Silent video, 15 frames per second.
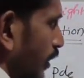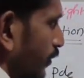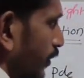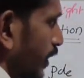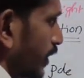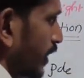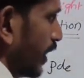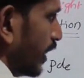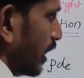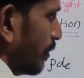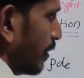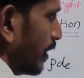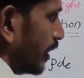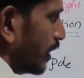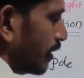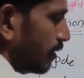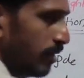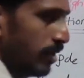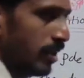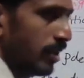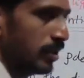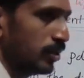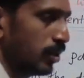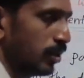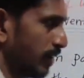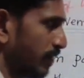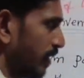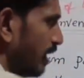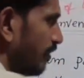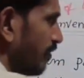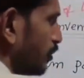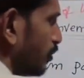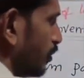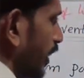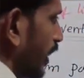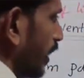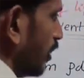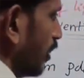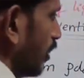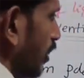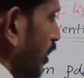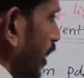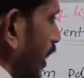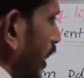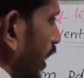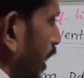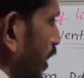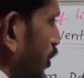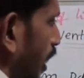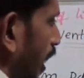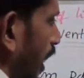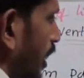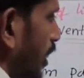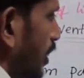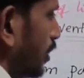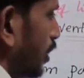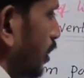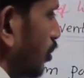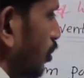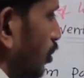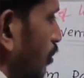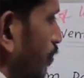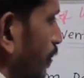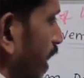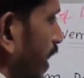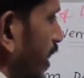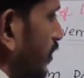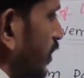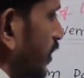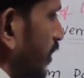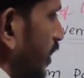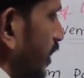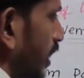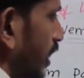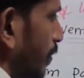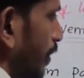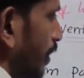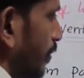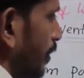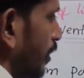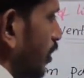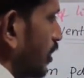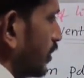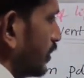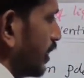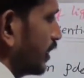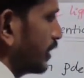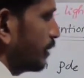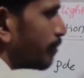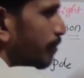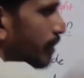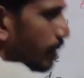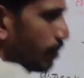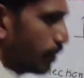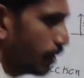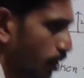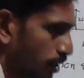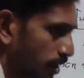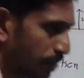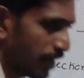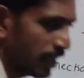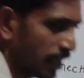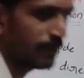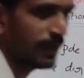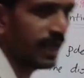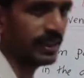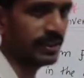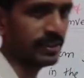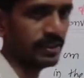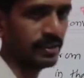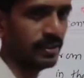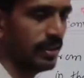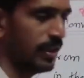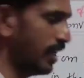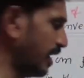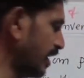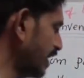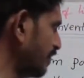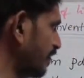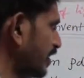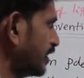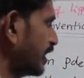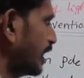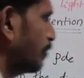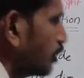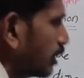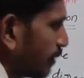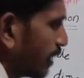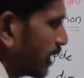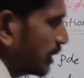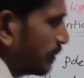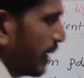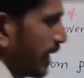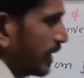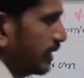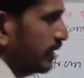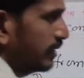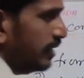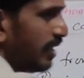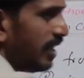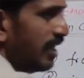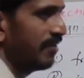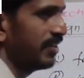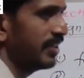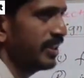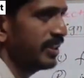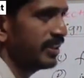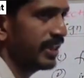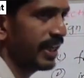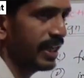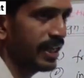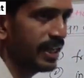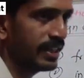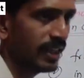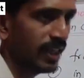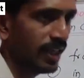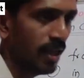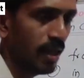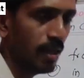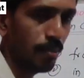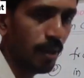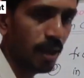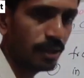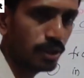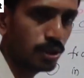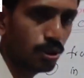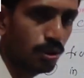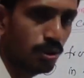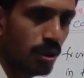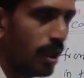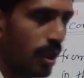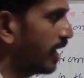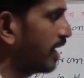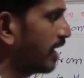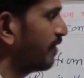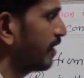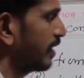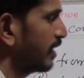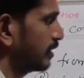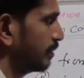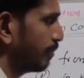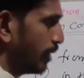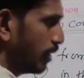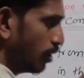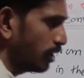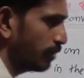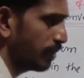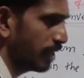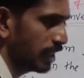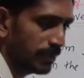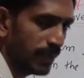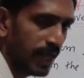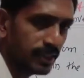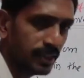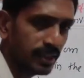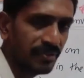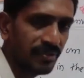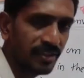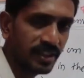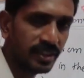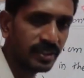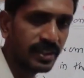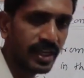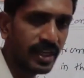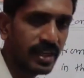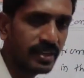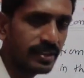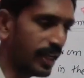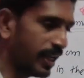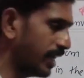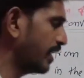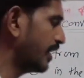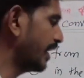3 centimeter. So definitely we should take a hi is equal to minus 3 centimeter because it is below the principal axis. If it is above the principal axis, which is taken as a positive. If it is below the principal axis, which is taken as a